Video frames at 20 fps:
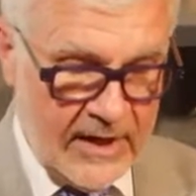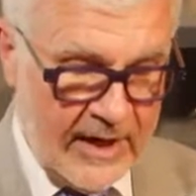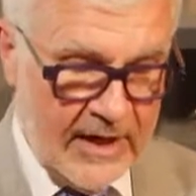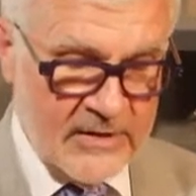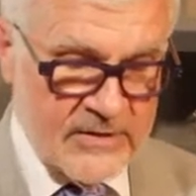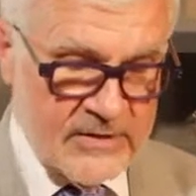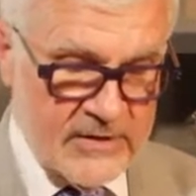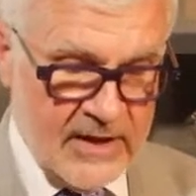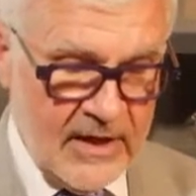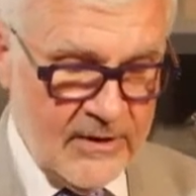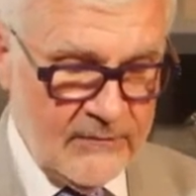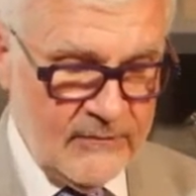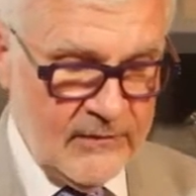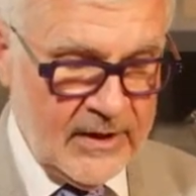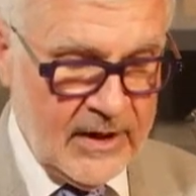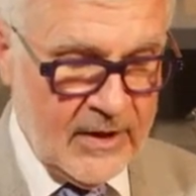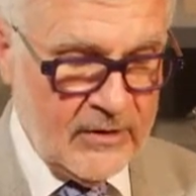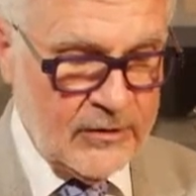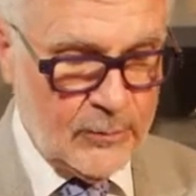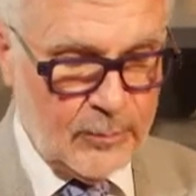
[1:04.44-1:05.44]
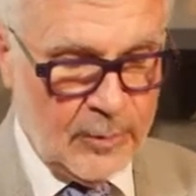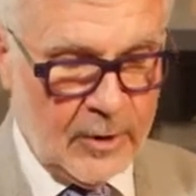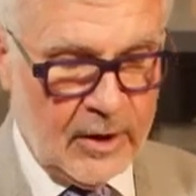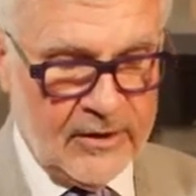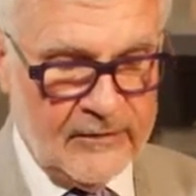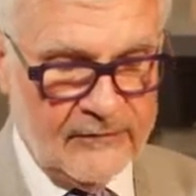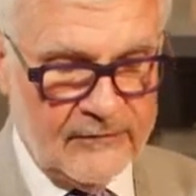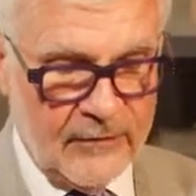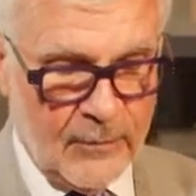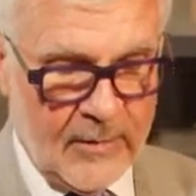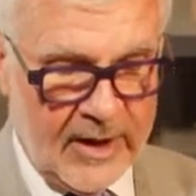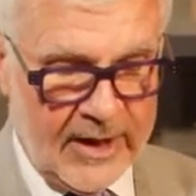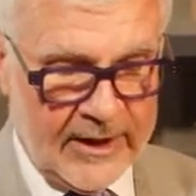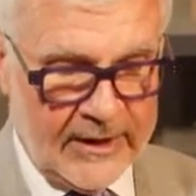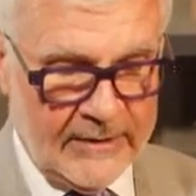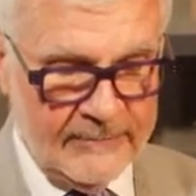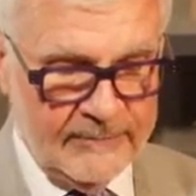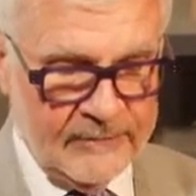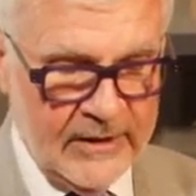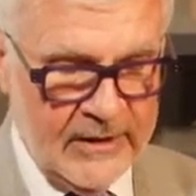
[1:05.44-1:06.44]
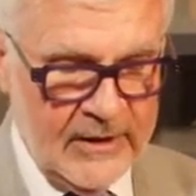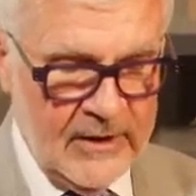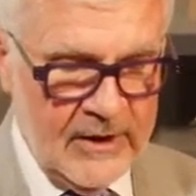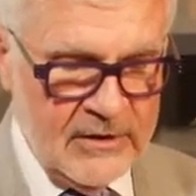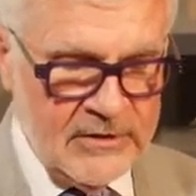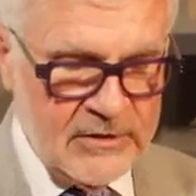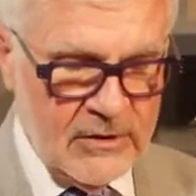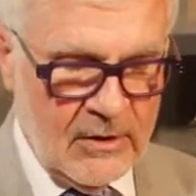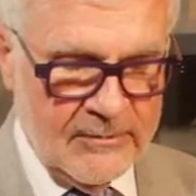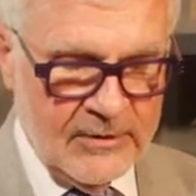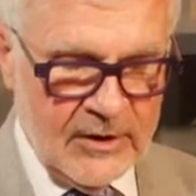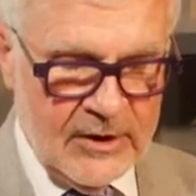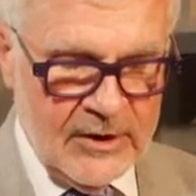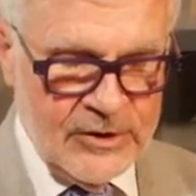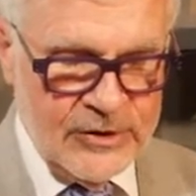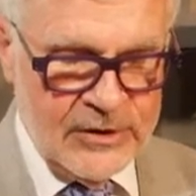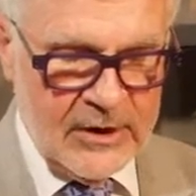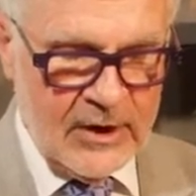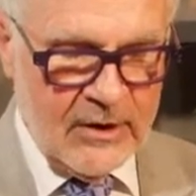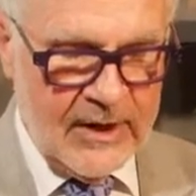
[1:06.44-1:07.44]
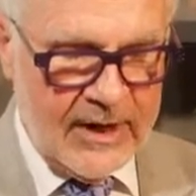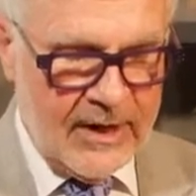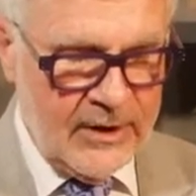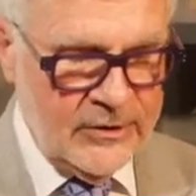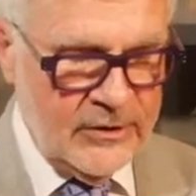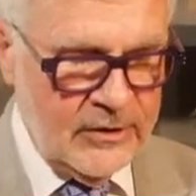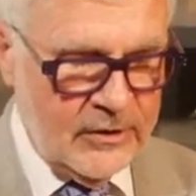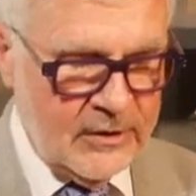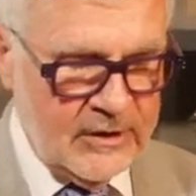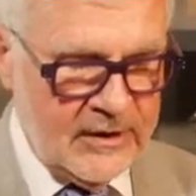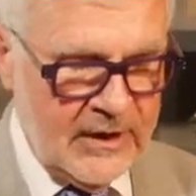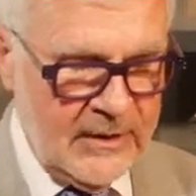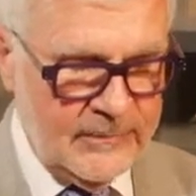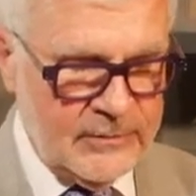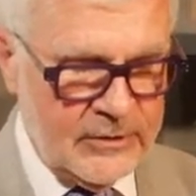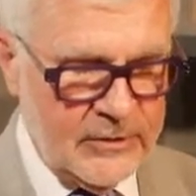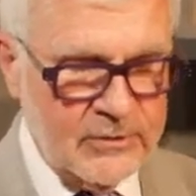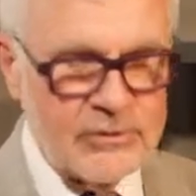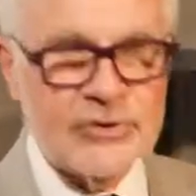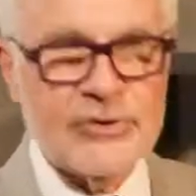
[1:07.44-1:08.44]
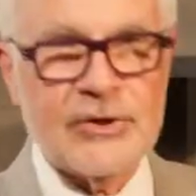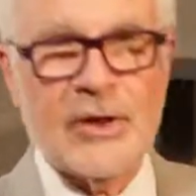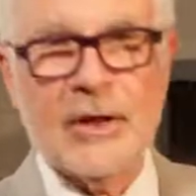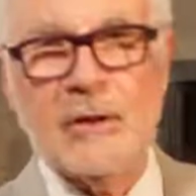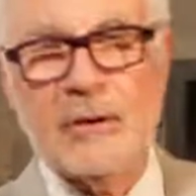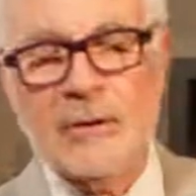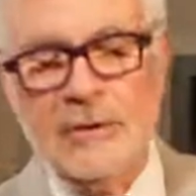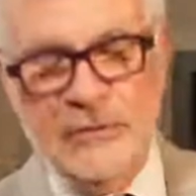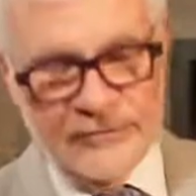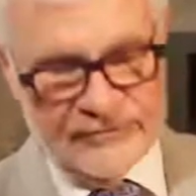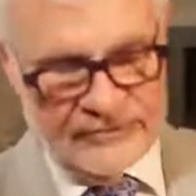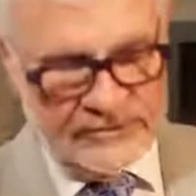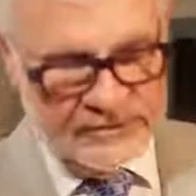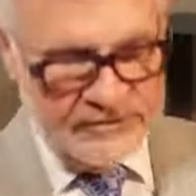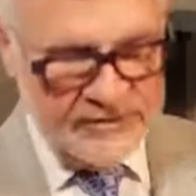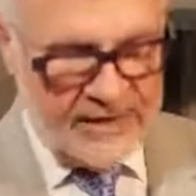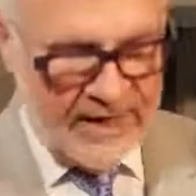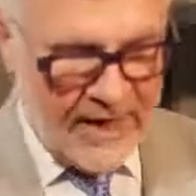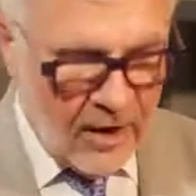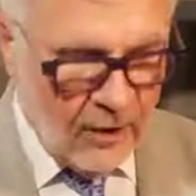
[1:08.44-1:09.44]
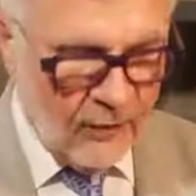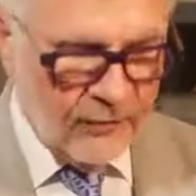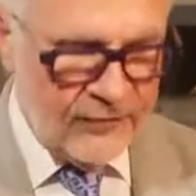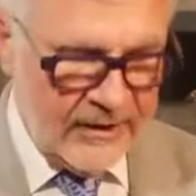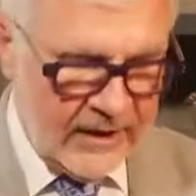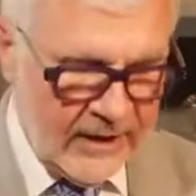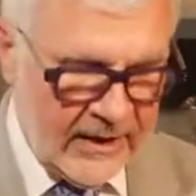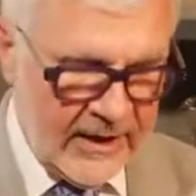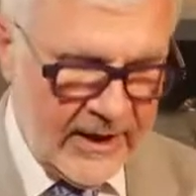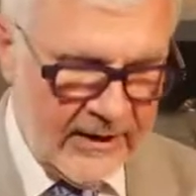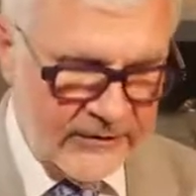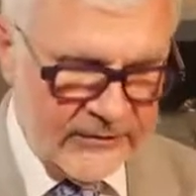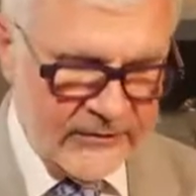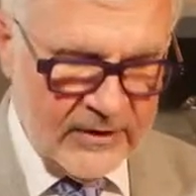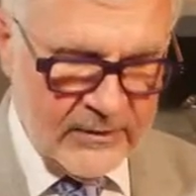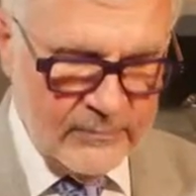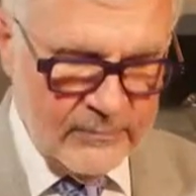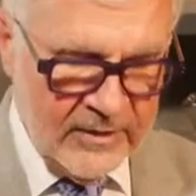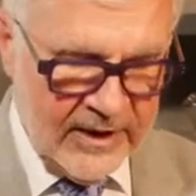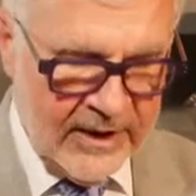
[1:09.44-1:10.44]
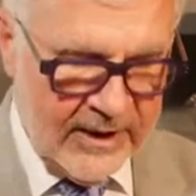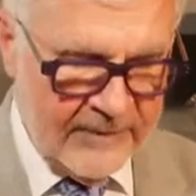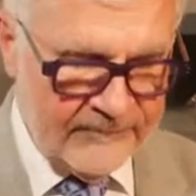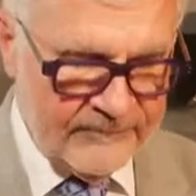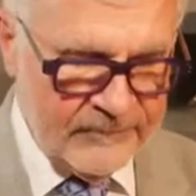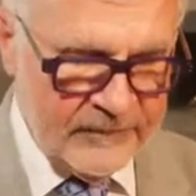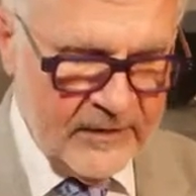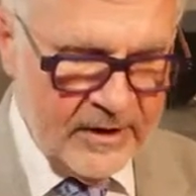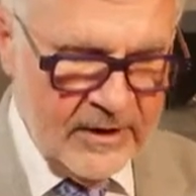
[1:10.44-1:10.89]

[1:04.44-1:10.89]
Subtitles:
as every other part of your body. So I'm going to share how you can keep your genitals as healthy as can be.